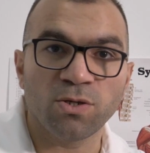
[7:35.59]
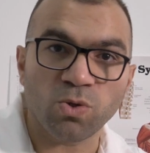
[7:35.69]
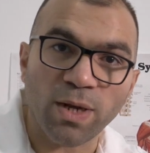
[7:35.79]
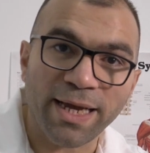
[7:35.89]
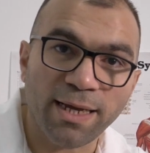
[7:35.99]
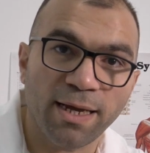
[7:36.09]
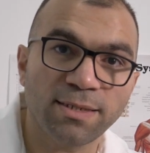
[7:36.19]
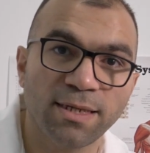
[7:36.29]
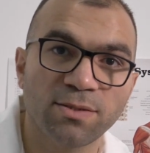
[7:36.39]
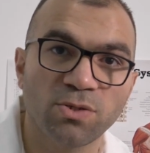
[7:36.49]
So like I
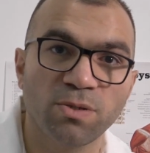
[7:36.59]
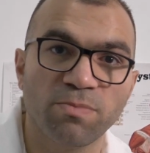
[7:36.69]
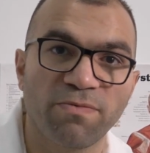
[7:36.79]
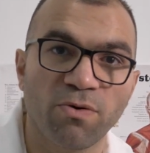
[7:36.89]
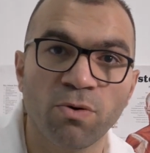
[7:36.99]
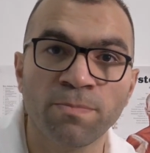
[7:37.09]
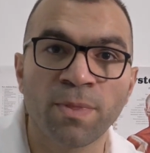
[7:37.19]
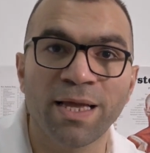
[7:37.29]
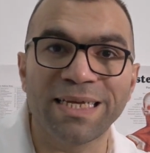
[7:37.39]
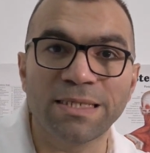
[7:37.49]
said to you before,
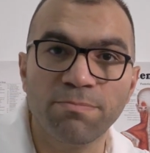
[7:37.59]
it